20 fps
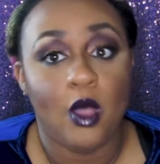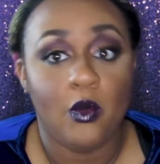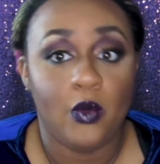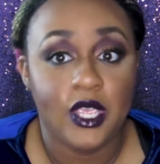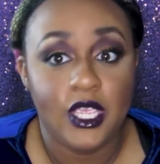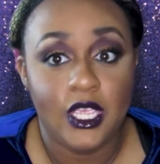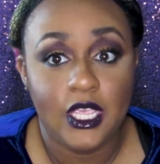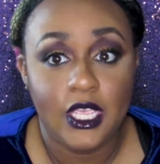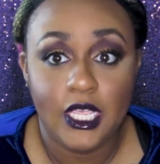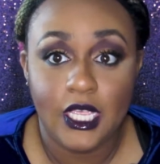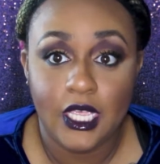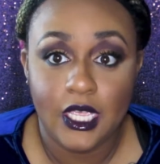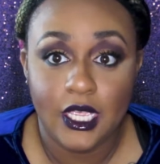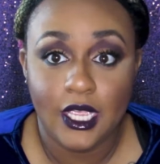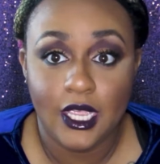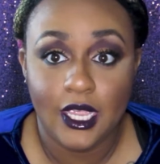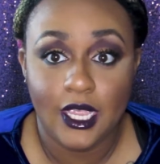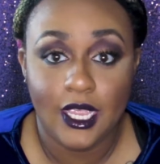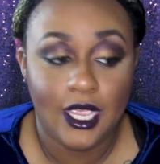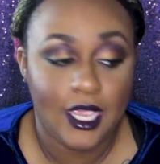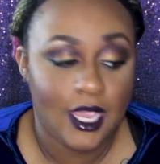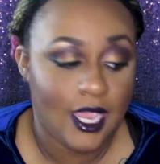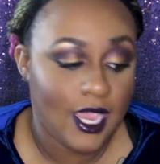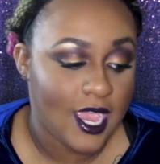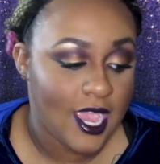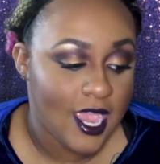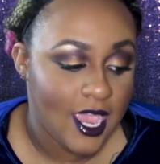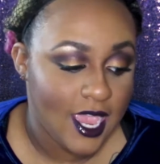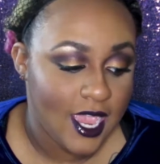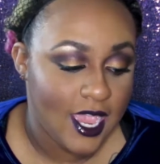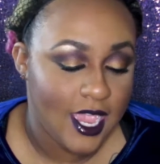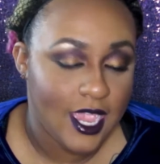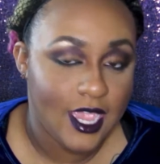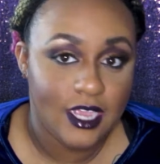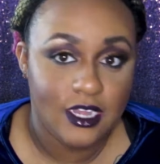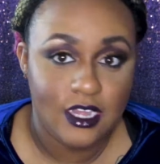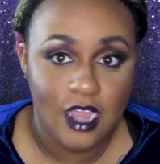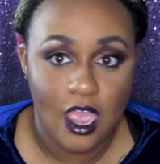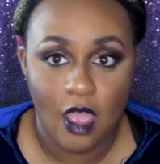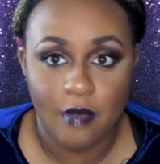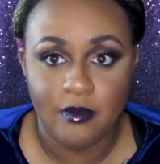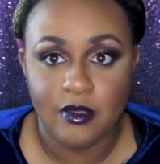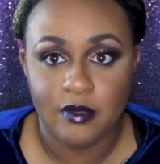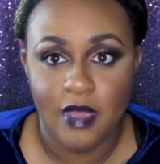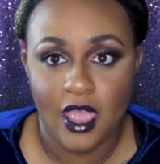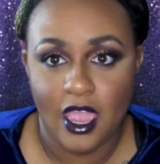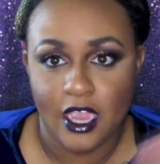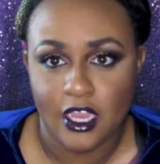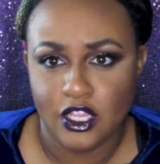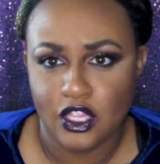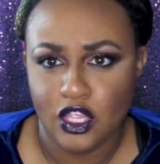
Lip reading: wig, and I'll be back